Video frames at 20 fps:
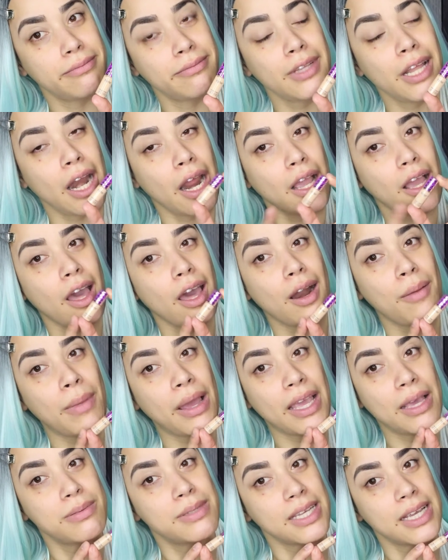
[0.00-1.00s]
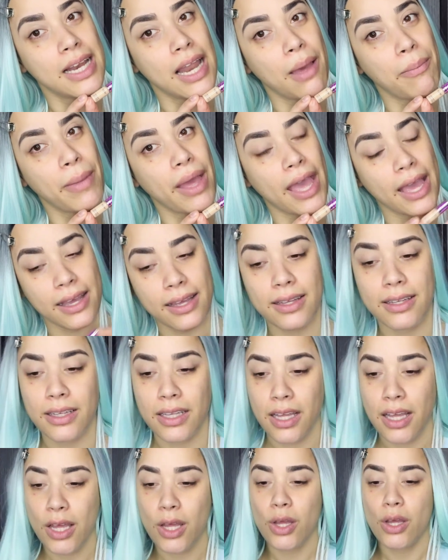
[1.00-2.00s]
that I got on my Ipsy Glam bag,
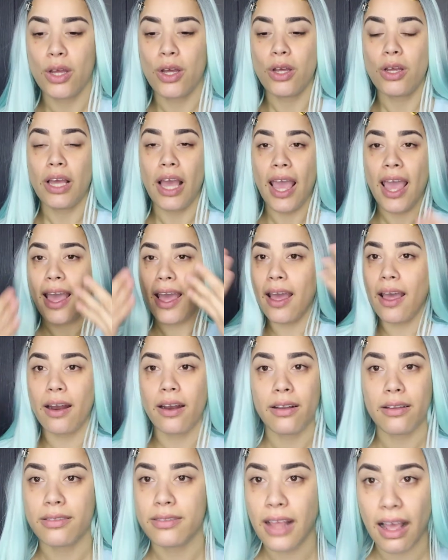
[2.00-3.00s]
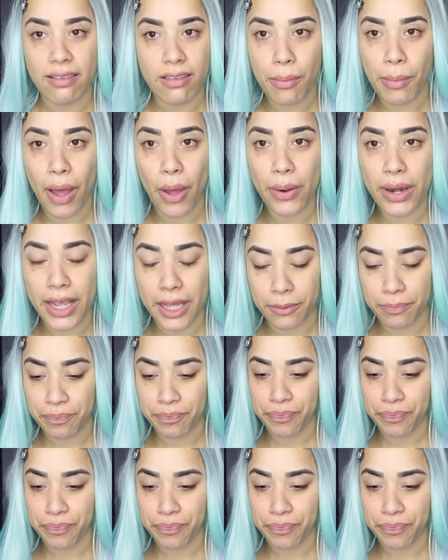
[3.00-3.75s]
and that's about it.